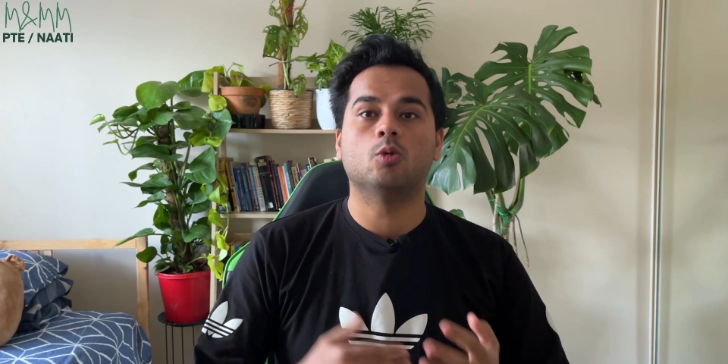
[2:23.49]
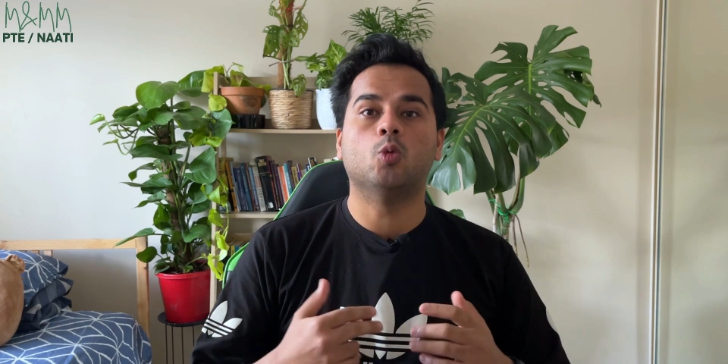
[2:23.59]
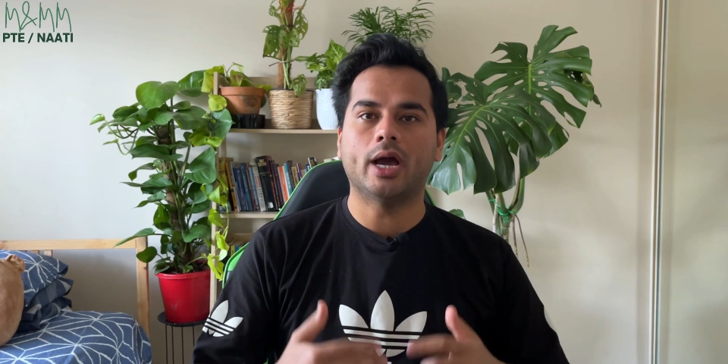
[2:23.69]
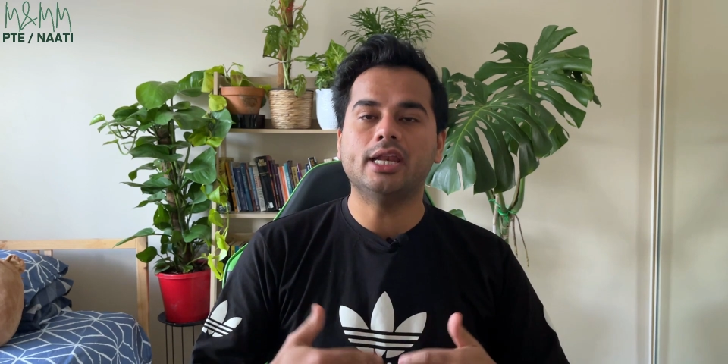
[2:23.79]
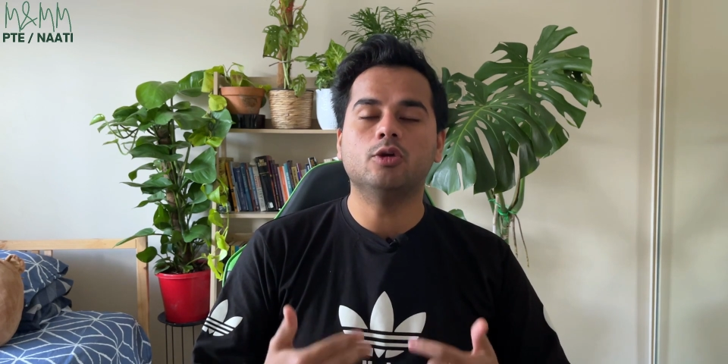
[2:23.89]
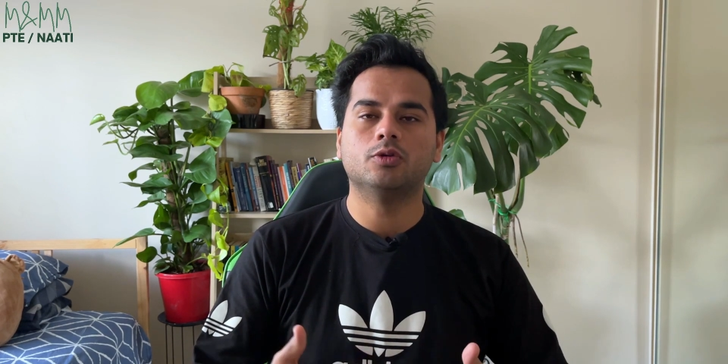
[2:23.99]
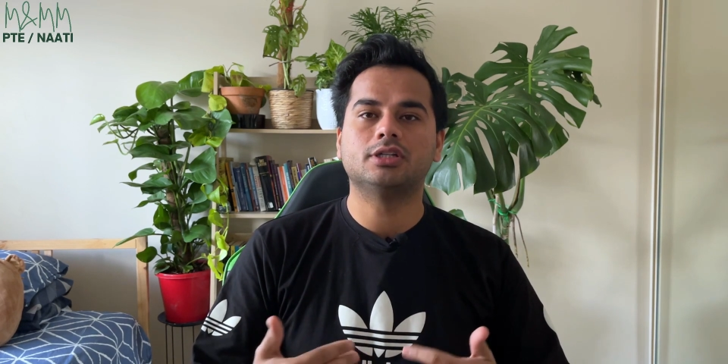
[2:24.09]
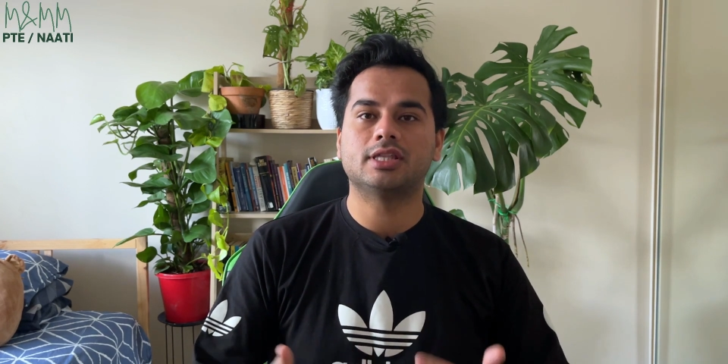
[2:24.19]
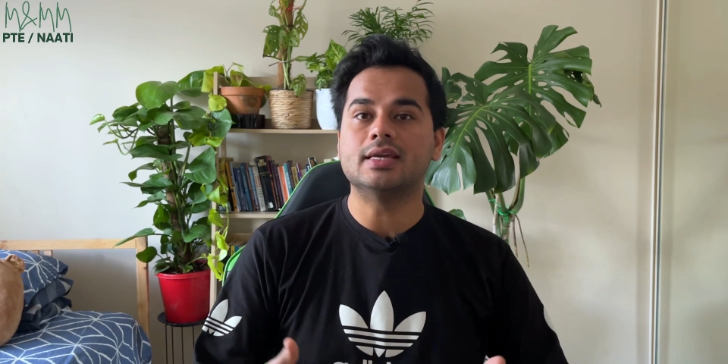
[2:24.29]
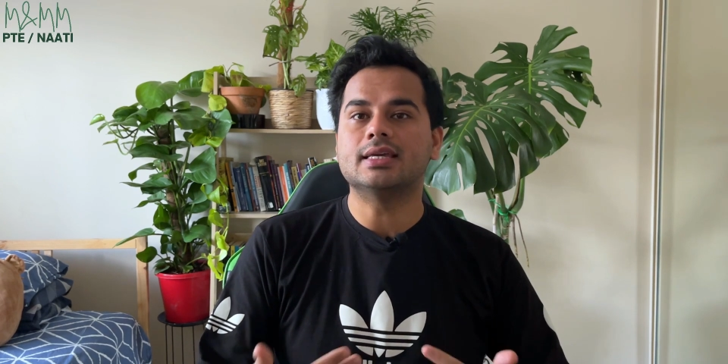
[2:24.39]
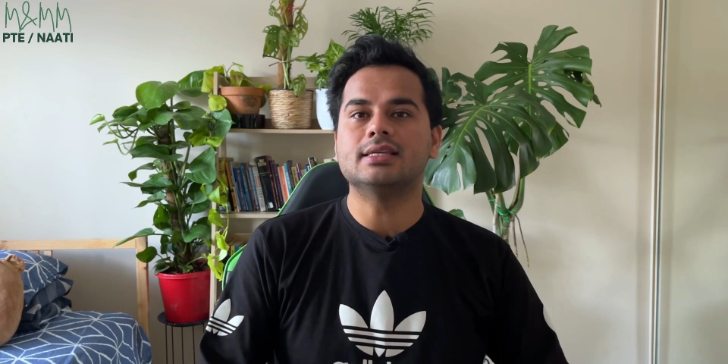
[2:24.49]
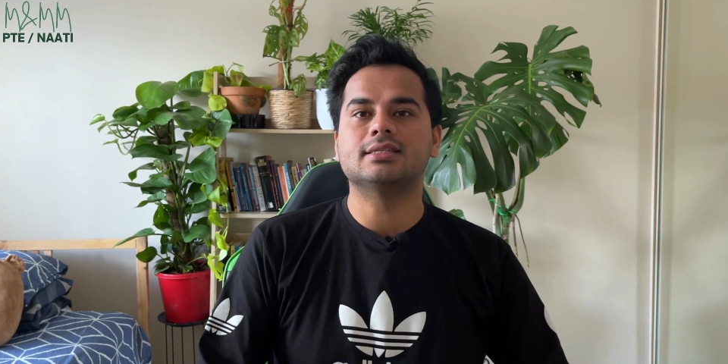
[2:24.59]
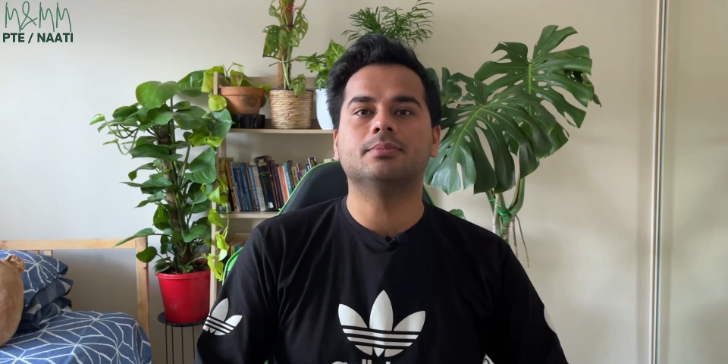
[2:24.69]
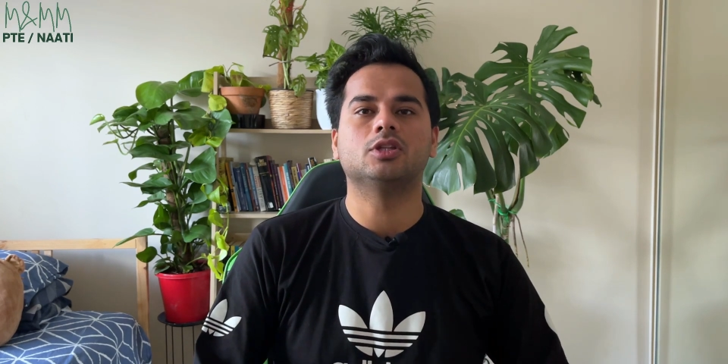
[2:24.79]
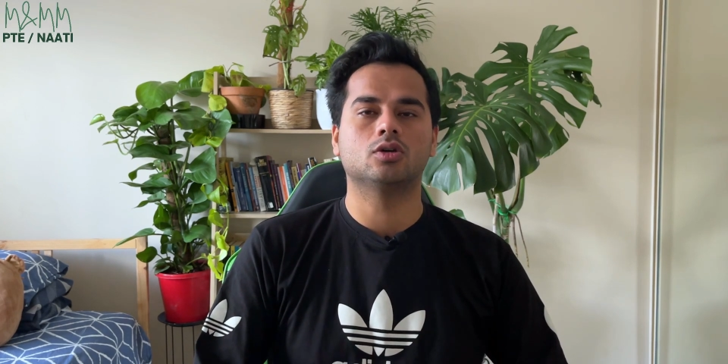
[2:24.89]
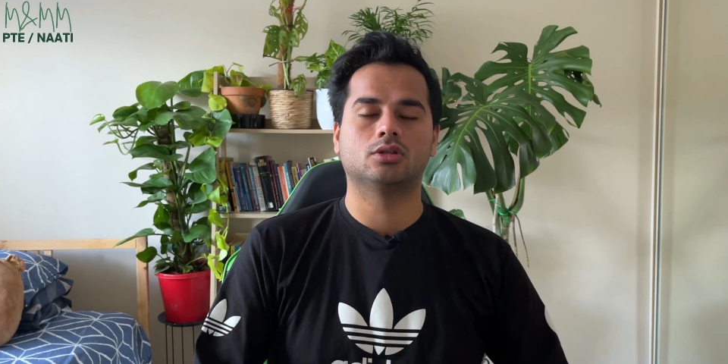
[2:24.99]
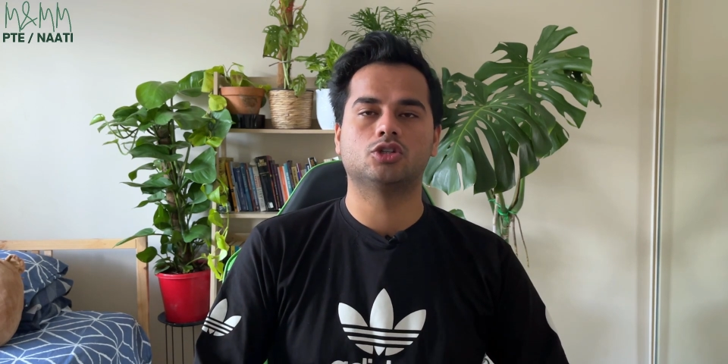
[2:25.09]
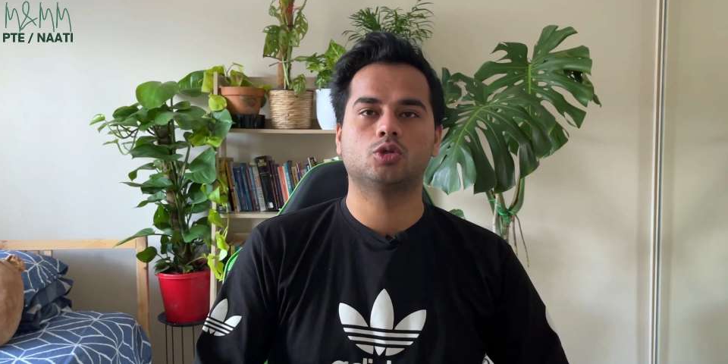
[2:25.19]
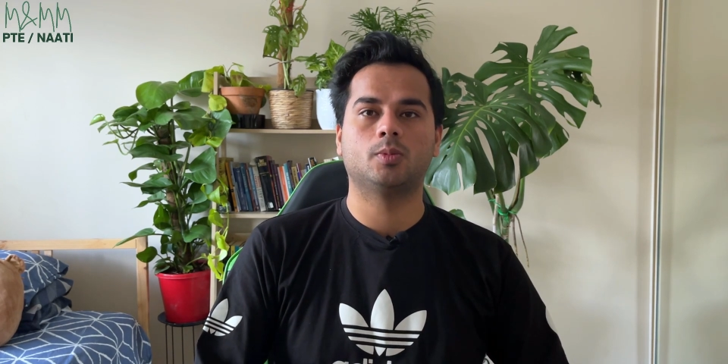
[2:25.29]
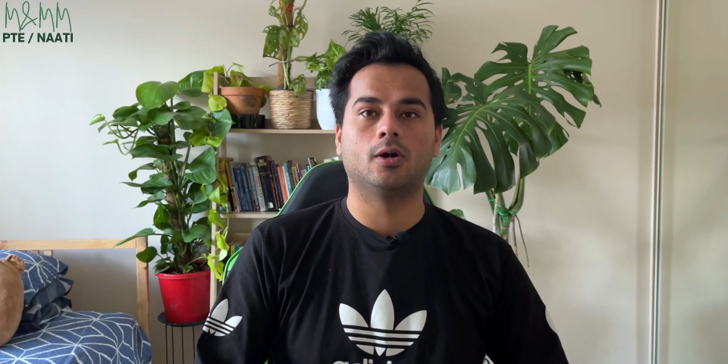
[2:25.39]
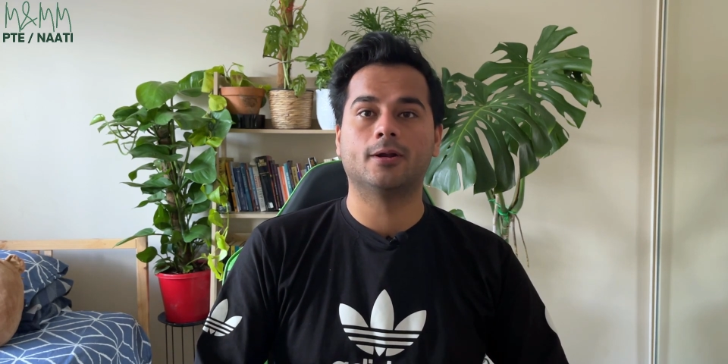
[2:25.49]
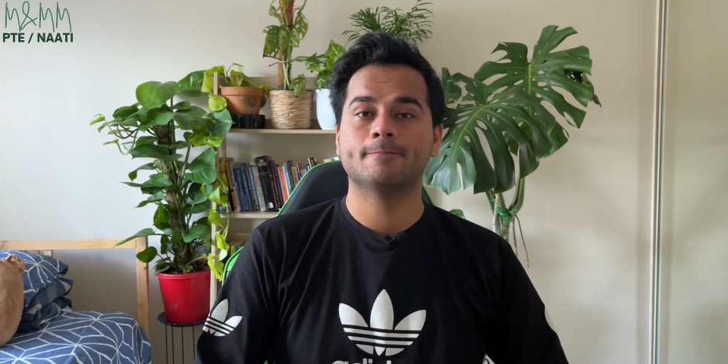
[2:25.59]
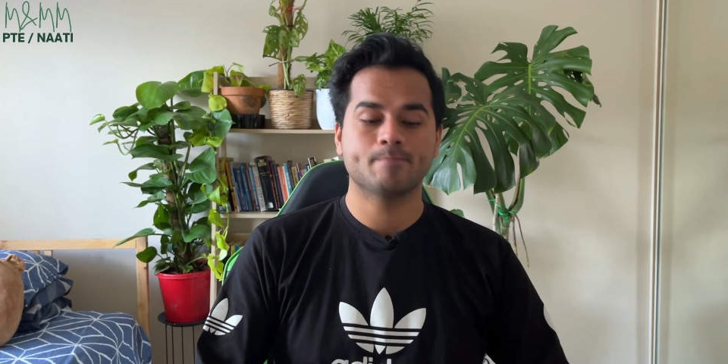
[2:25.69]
while you were thinking something on the spot,